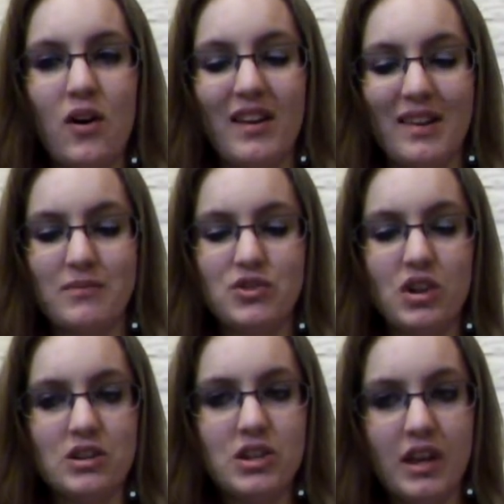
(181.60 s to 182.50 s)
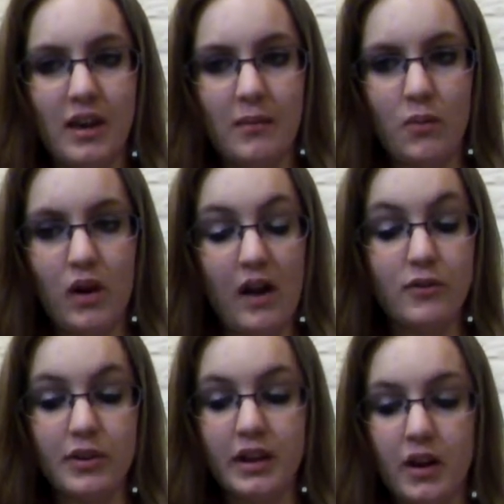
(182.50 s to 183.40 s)
on him, judging him
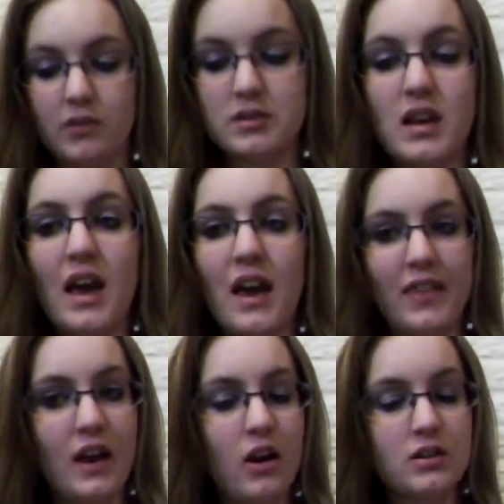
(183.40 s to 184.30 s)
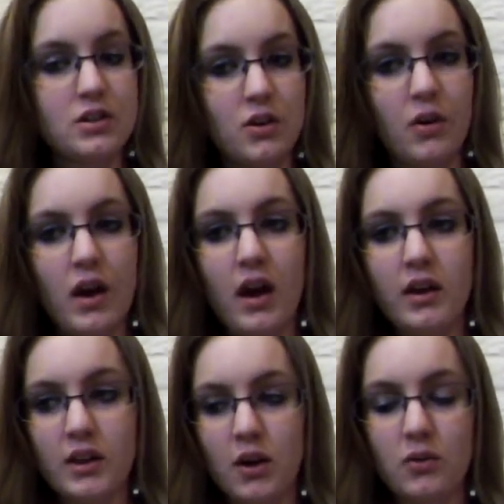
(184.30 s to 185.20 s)
wherever he goes. And that also,
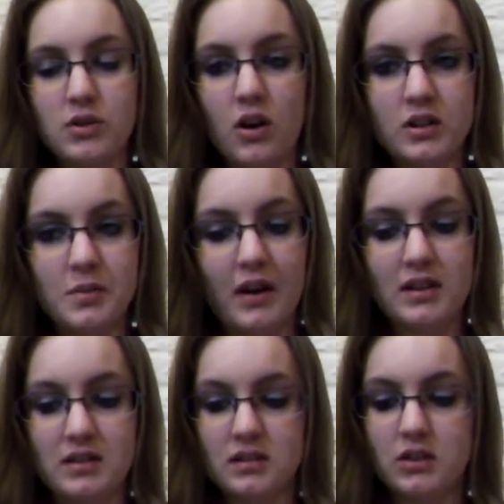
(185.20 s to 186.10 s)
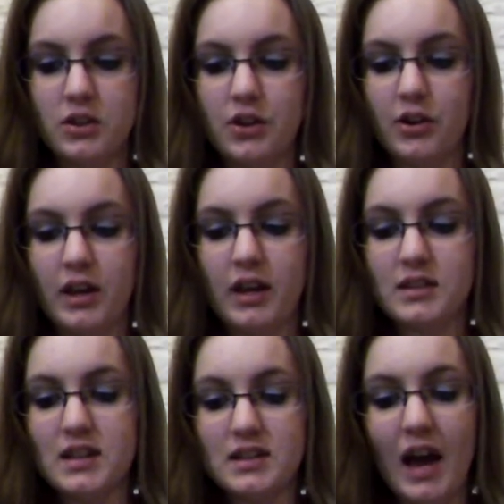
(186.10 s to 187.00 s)
talks about his insecurity. And
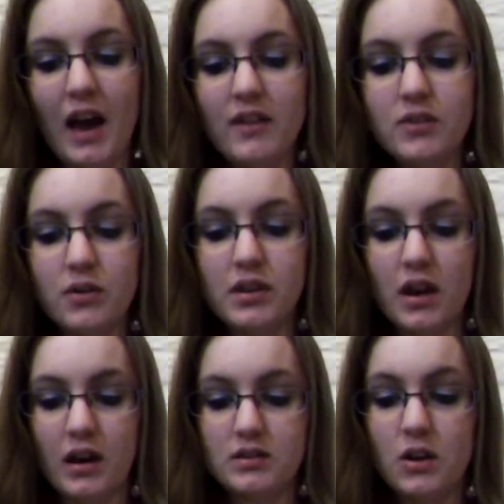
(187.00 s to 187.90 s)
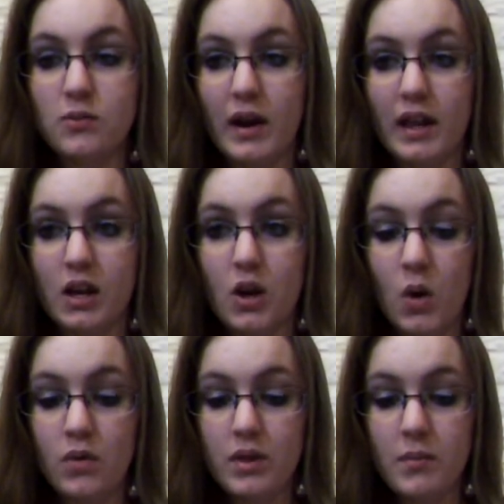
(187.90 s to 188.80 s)
it says, "I have known the eyes already,
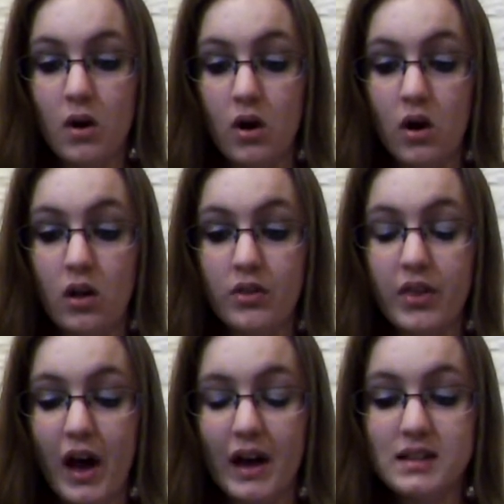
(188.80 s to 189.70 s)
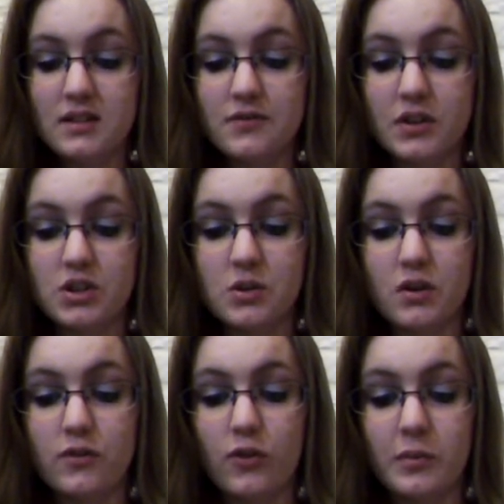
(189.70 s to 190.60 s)
known them all, the eyes that fix you in
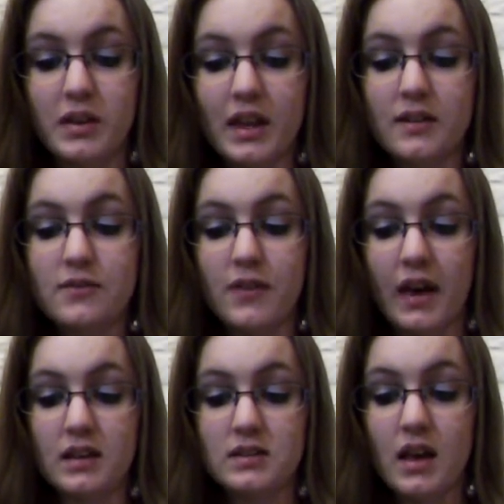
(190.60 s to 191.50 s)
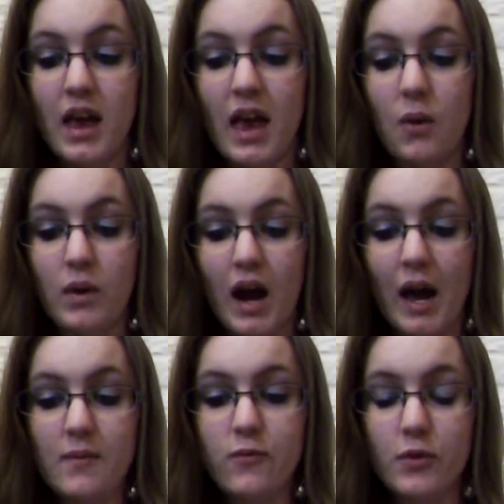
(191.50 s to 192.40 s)
a formulated phase. And when I
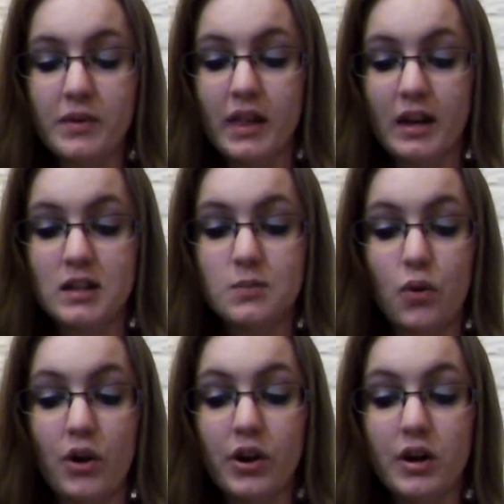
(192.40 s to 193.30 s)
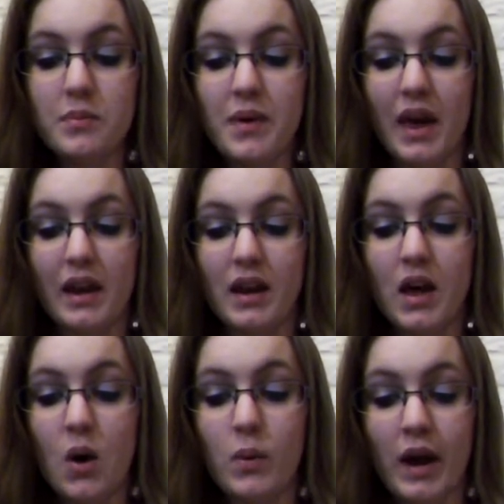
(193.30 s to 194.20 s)
am formulated, sprawling on a pen,
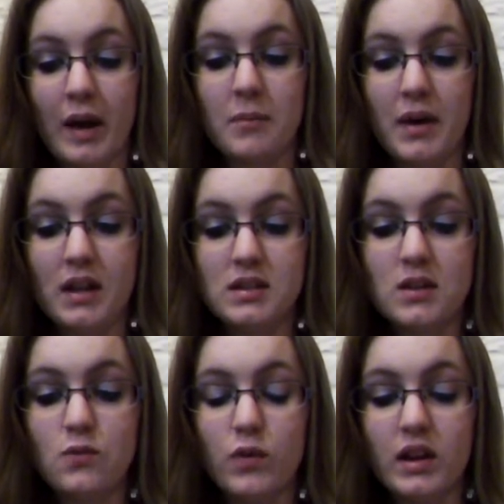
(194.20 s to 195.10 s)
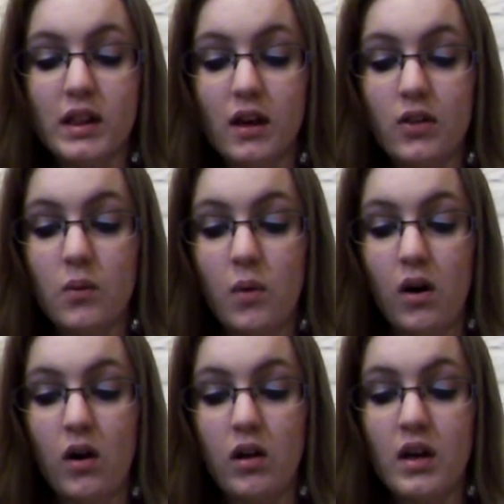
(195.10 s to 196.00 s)
when I am pinned and wriggling on the
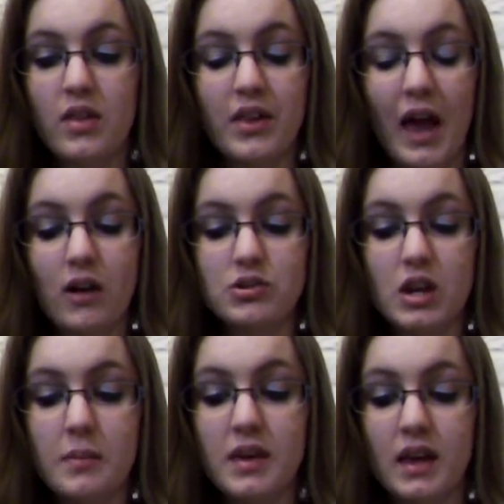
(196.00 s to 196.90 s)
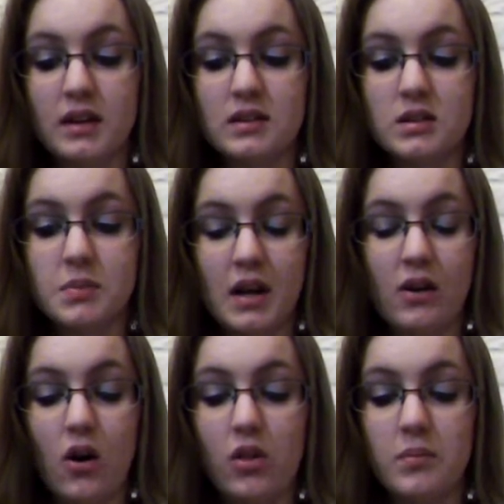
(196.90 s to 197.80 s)
wall, then how should I begin to spit
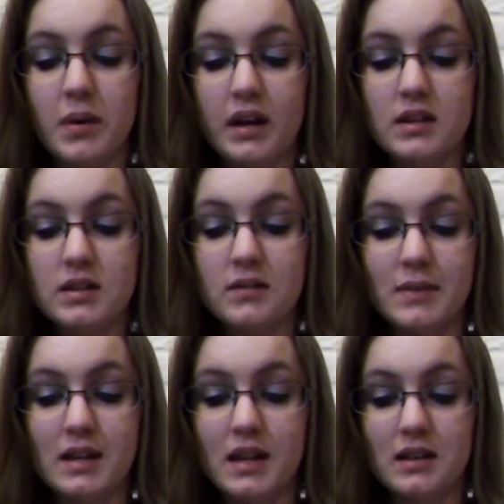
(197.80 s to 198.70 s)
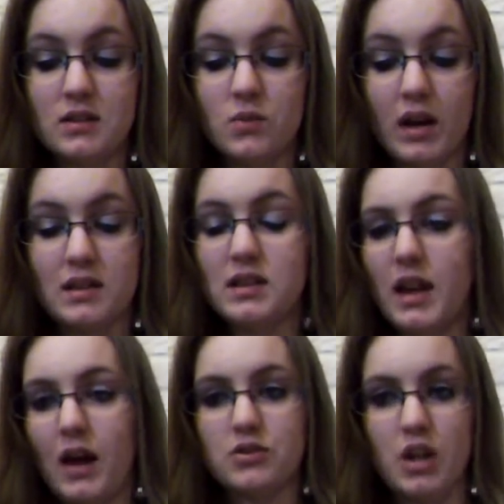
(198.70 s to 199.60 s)
out all the buttons of my days and ways,
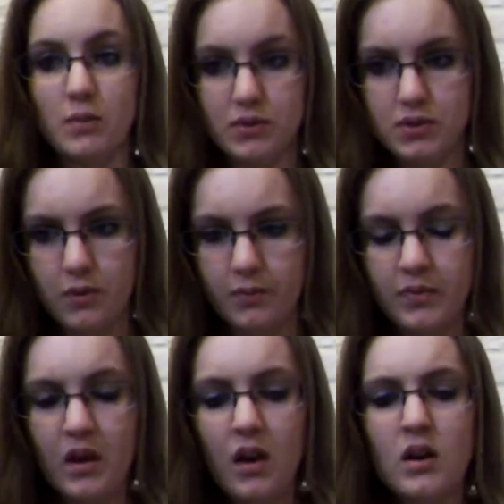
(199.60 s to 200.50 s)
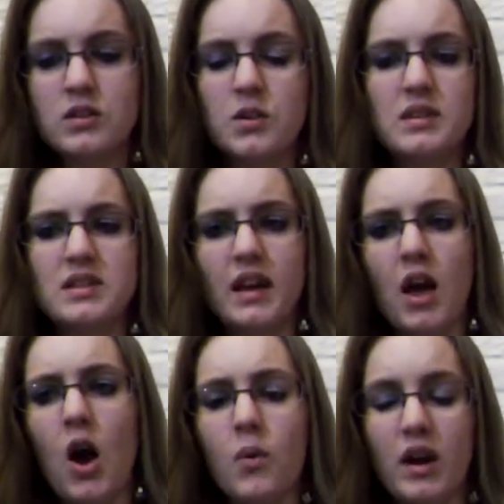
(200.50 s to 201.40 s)
and how should I presume?" So he's saying
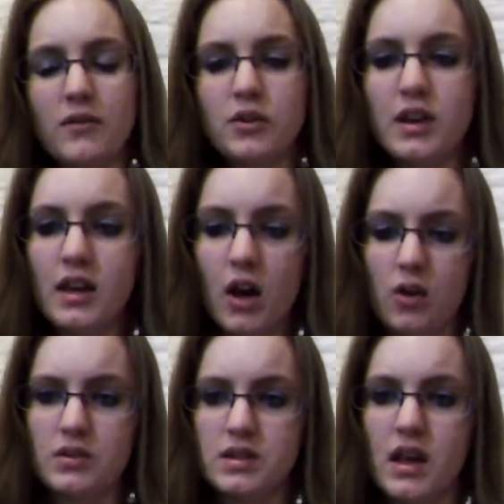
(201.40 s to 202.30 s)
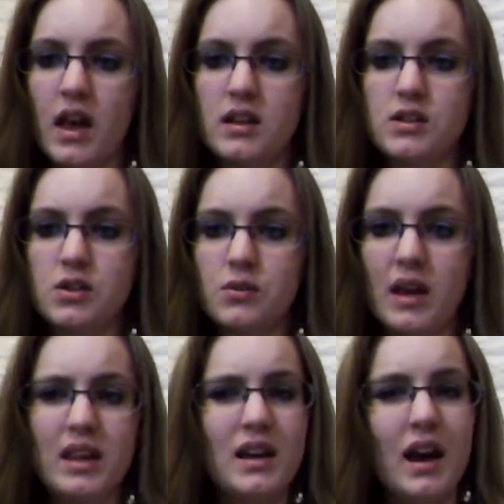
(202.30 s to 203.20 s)
whenever he goes to
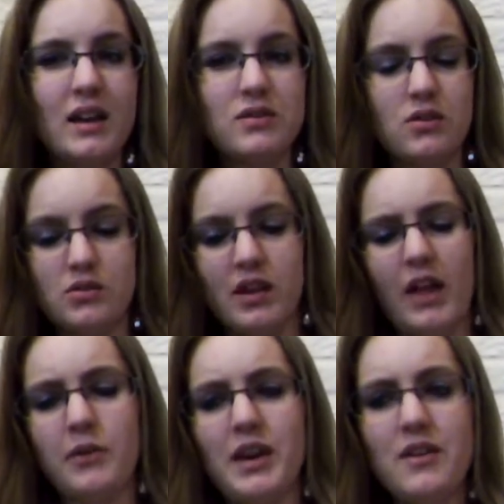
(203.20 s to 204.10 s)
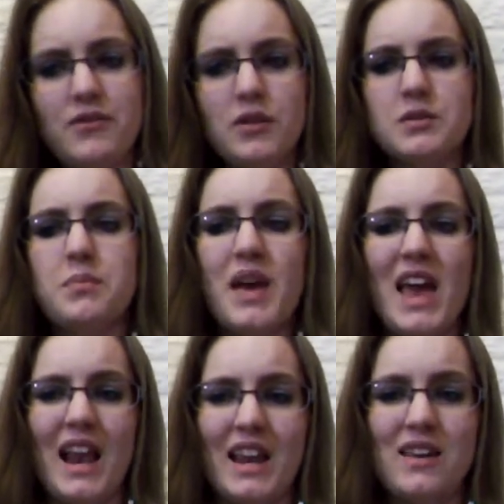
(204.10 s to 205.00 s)
any kind of social gathering, he feels
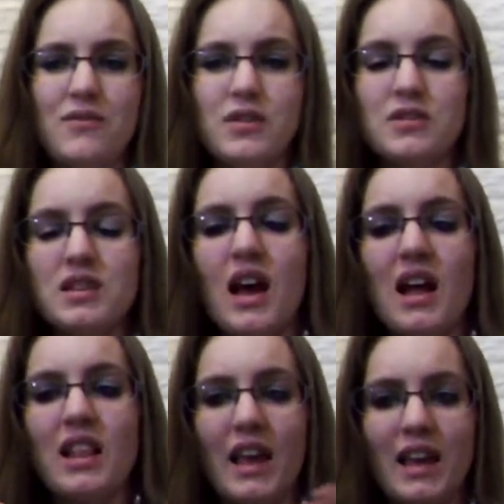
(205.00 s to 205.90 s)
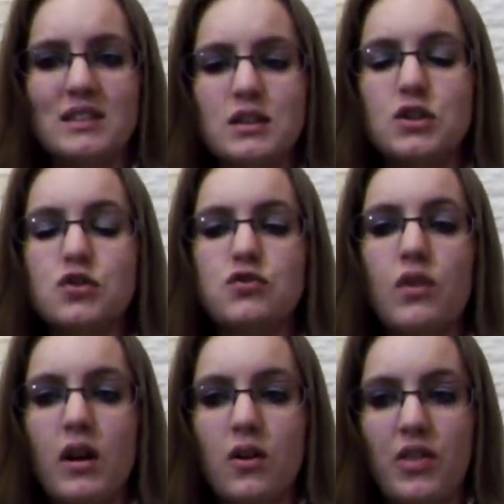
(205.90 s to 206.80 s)
pinned. He feels like it's a
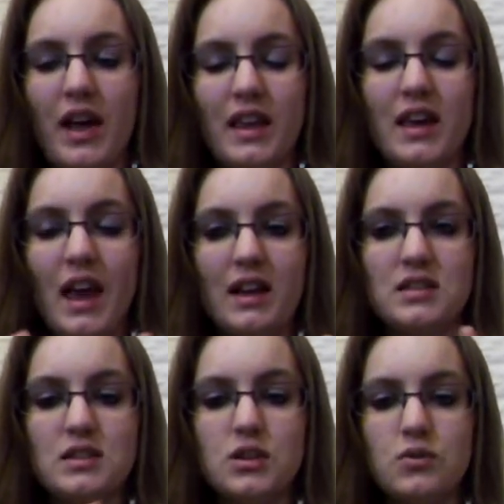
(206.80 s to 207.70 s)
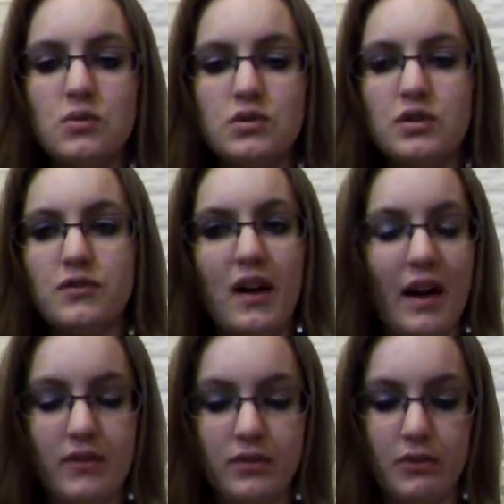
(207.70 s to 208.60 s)
struggle that he has to
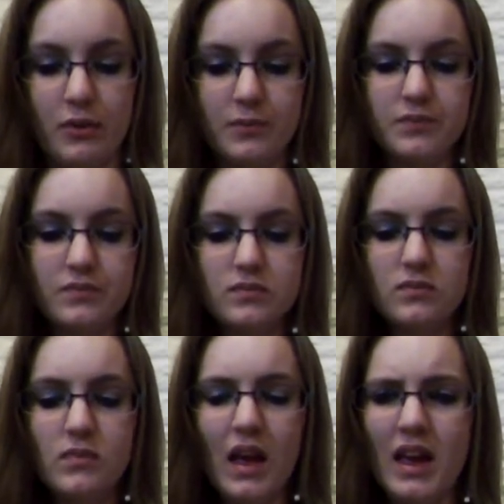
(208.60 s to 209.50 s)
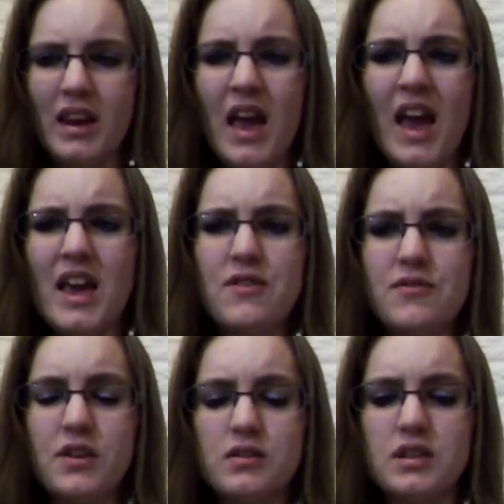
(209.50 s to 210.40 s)
survive through. And he
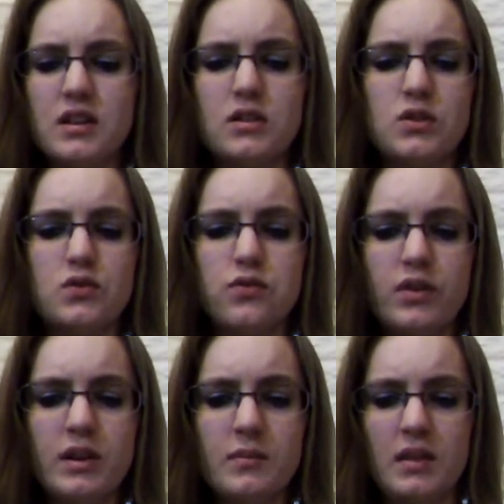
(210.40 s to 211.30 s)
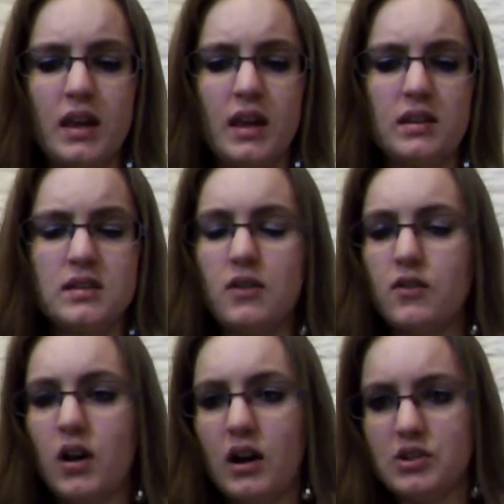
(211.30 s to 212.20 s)
feels extremely
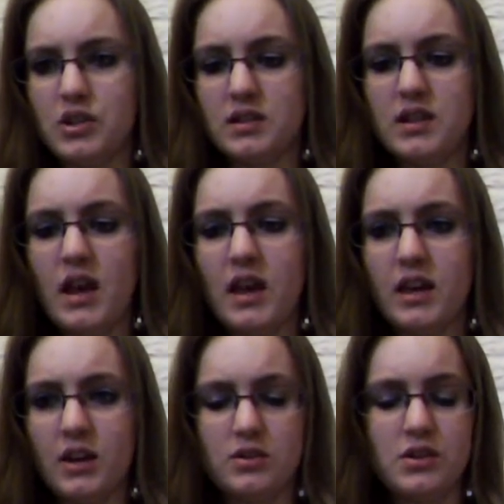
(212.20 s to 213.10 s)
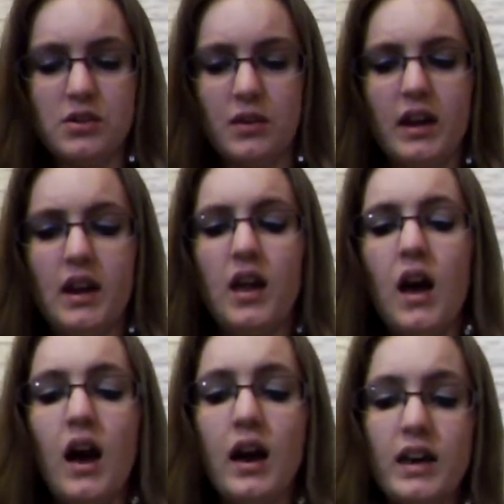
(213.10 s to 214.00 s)
self-conscious here too. And
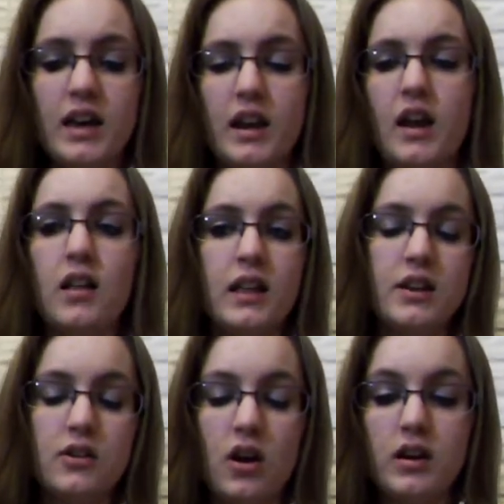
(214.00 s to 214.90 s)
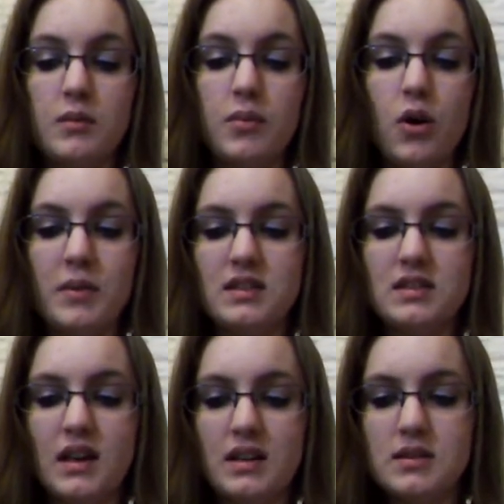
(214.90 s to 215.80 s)
again, later on in the poem, he
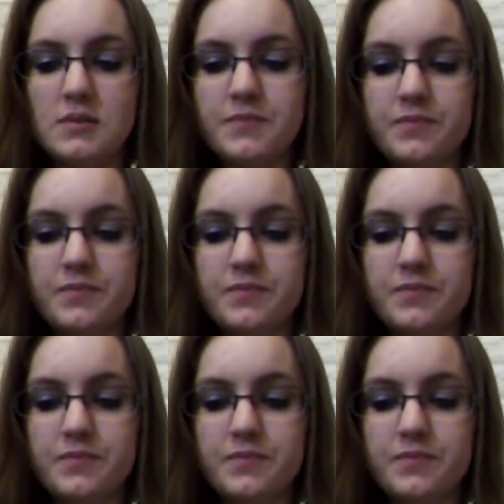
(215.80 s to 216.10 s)
says,